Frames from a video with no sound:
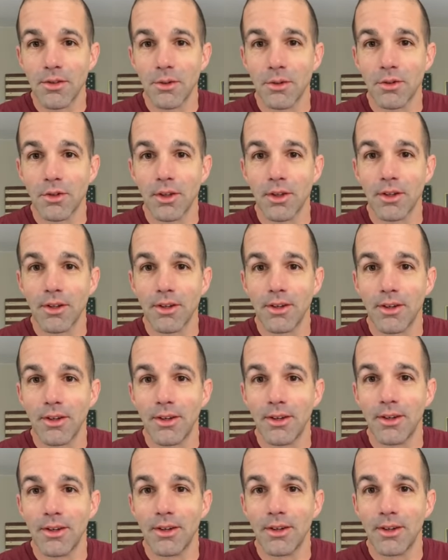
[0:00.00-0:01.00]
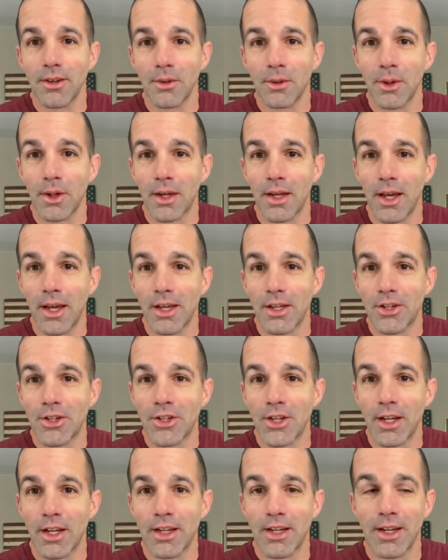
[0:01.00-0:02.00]
It was a quick
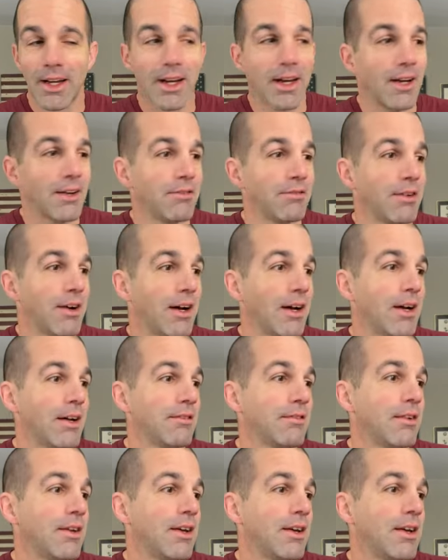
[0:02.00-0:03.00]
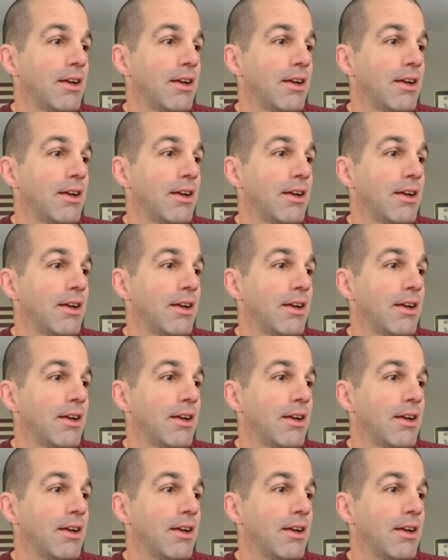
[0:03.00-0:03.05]
handshake and a high five.